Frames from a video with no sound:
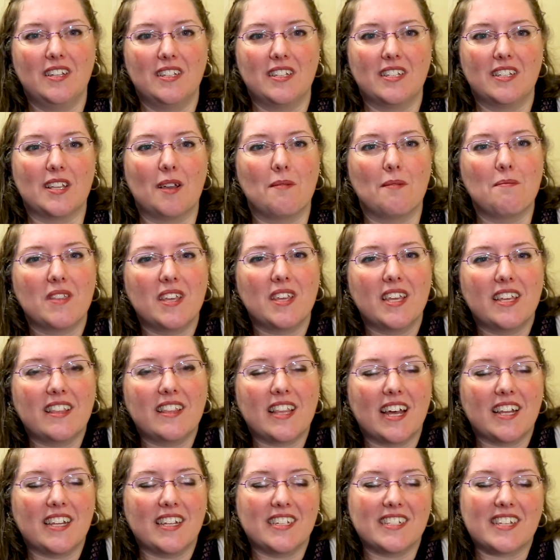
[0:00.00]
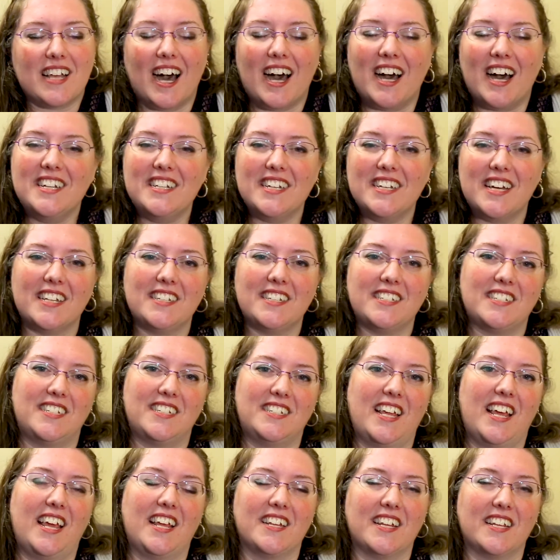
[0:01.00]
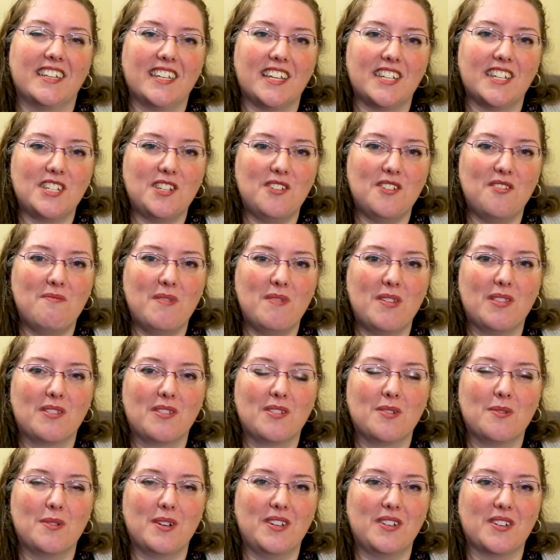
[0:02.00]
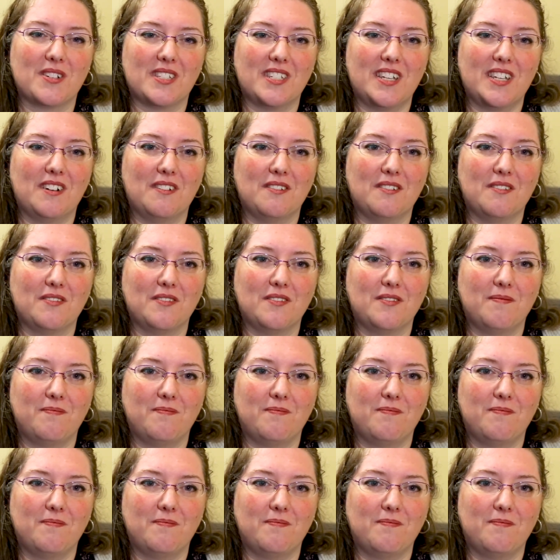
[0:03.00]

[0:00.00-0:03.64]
something that is hard to understand unless you've been through it yourself.